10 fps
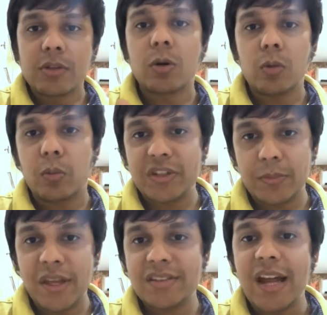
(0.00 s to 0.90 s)
So
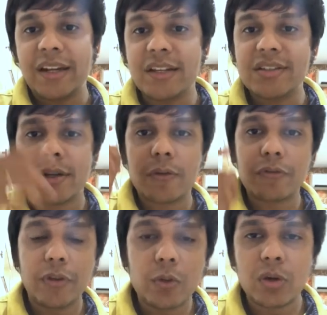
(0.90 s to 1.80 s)
which means that instead
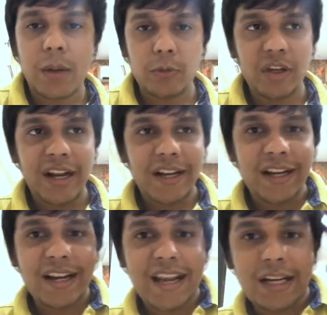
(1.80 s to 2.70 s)
of you
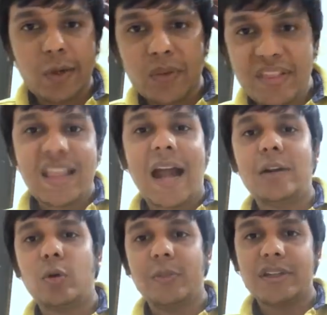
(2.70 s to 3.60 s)
communicating directly with
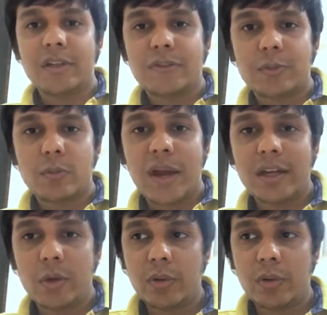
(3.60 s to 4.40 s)
that roaming service provider,